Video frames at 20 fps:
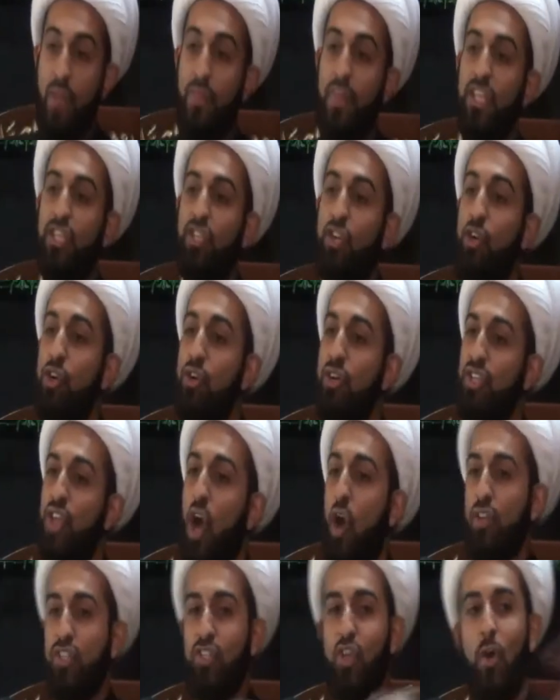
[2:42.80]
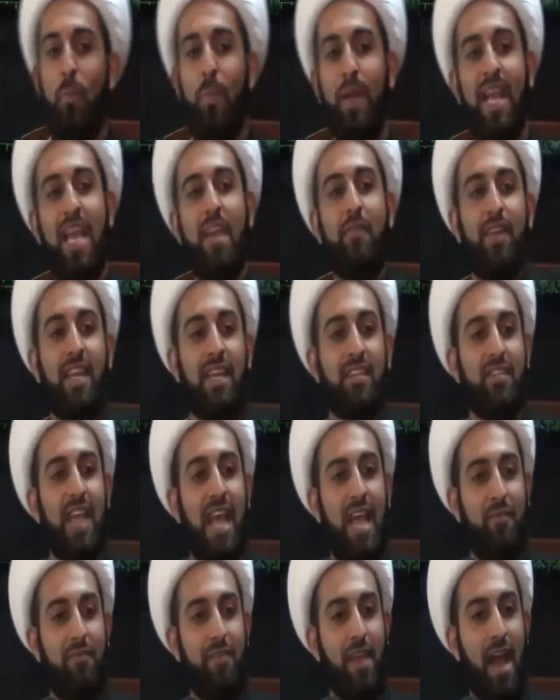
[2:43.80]
The Jews also believe in a
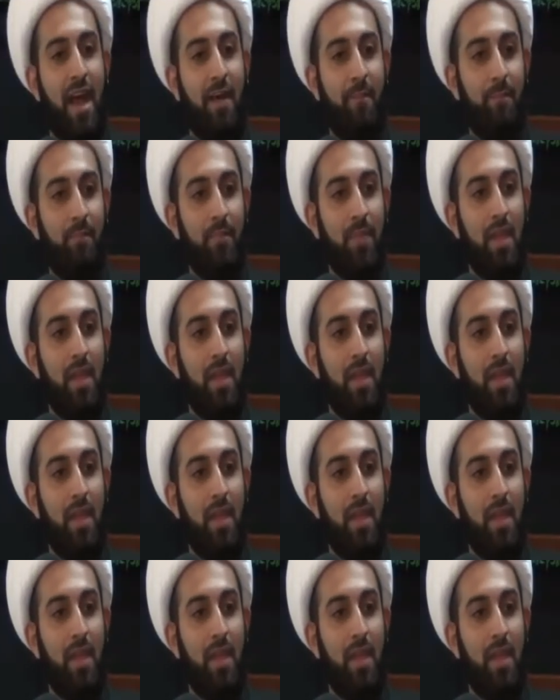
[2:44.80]
savior.